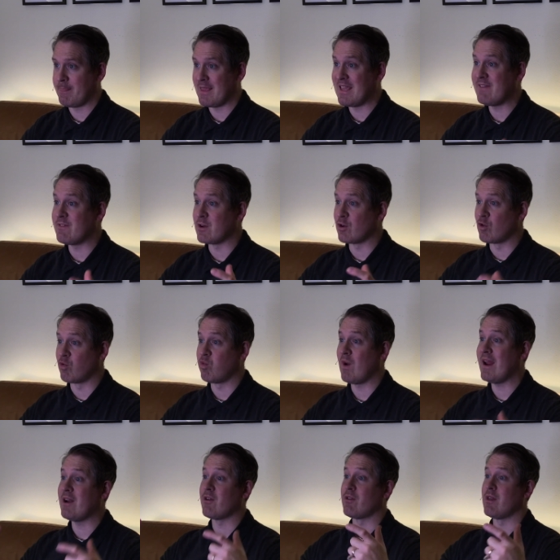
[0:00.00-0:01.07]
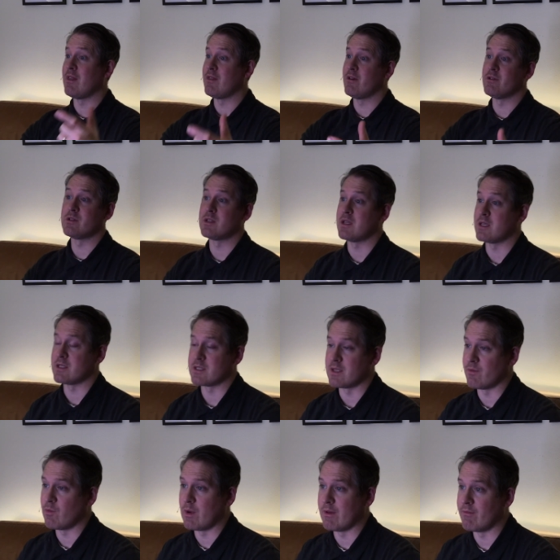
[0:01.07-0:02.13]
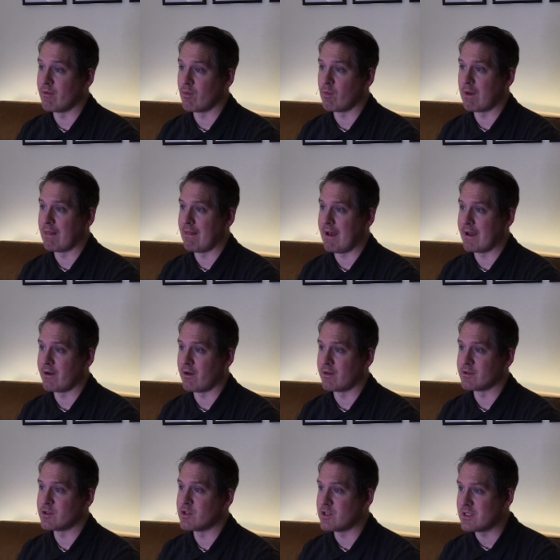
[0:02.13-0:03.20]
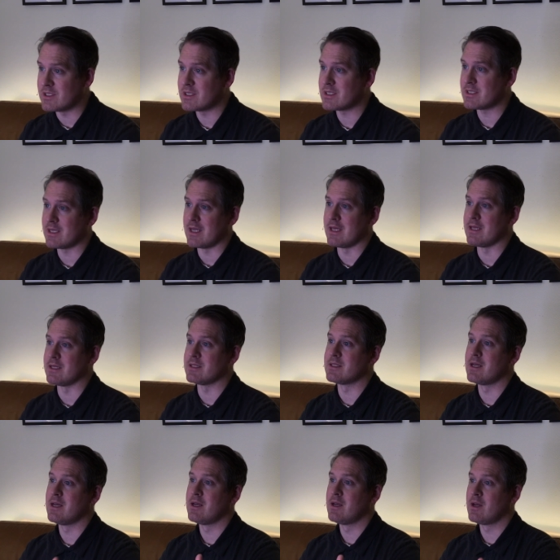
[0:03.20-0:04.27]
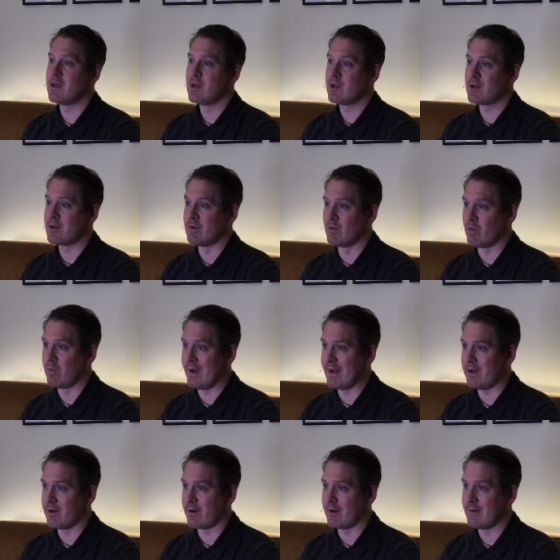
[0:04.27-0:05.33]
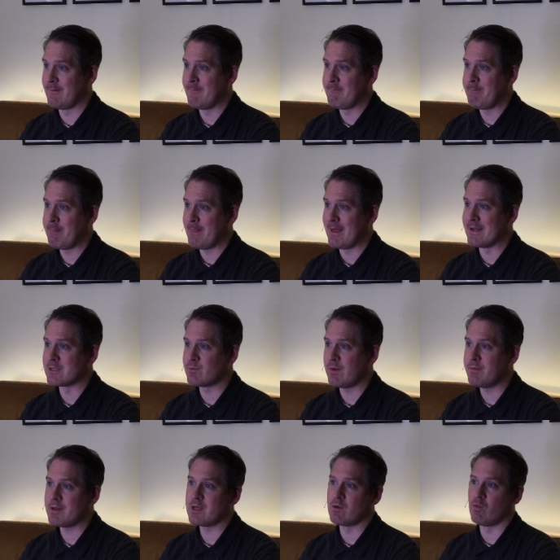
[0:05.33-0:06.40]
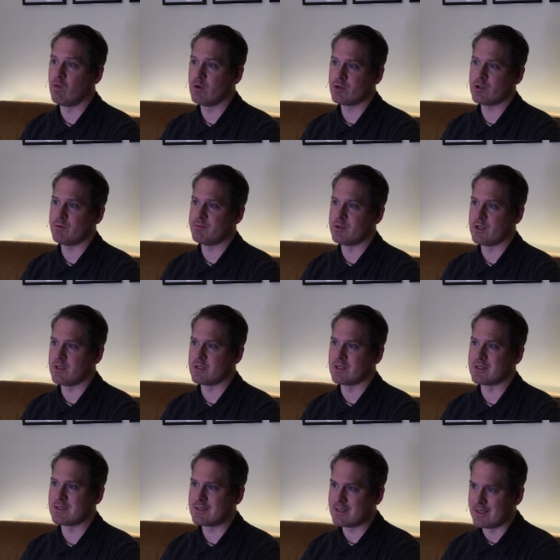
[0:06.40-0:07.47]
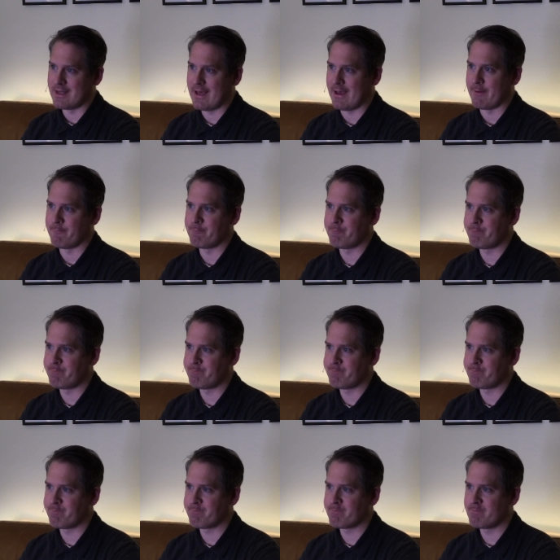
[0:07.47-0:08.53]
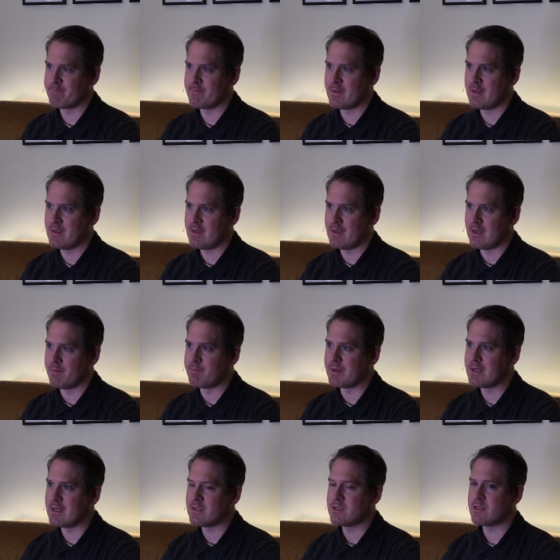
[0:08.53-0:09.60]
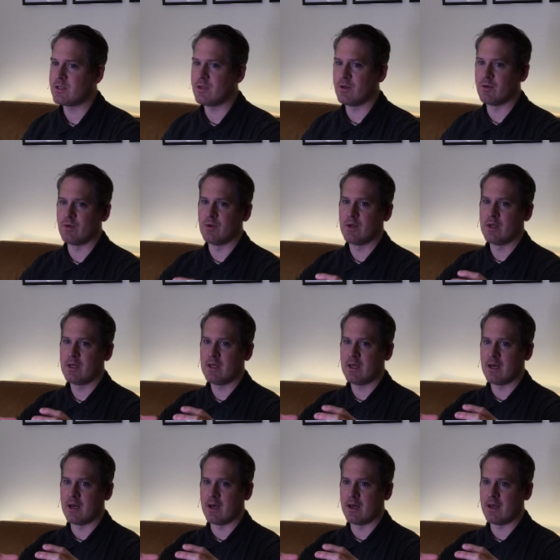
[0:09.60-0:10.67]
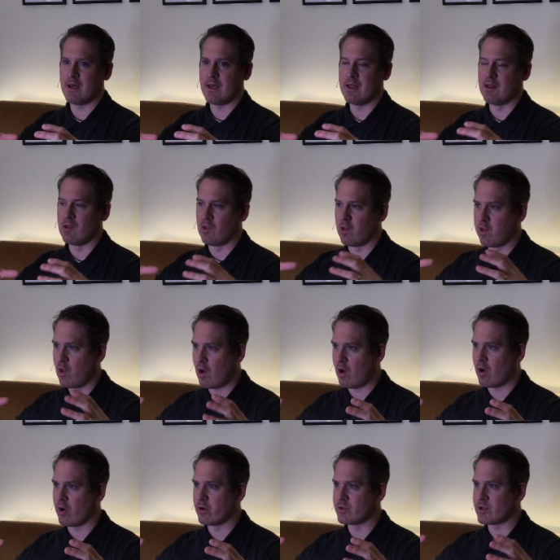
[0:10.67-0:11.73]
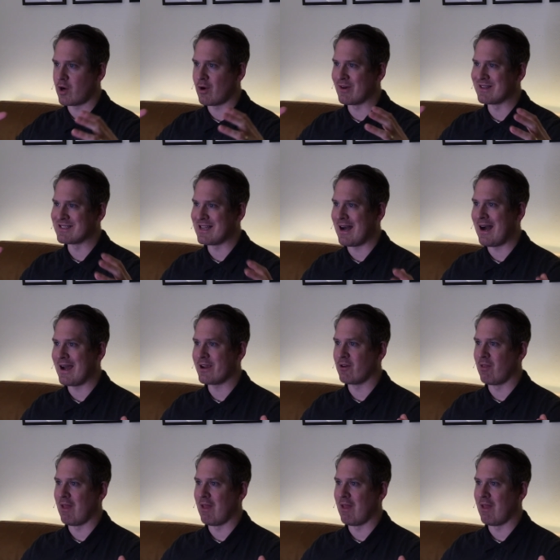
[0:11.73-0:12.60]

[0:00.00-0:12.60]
even greater than those things that we've relied on. Jesus is greater. And as we begin to worship Jesus today, it begins to uh, enlarge our entire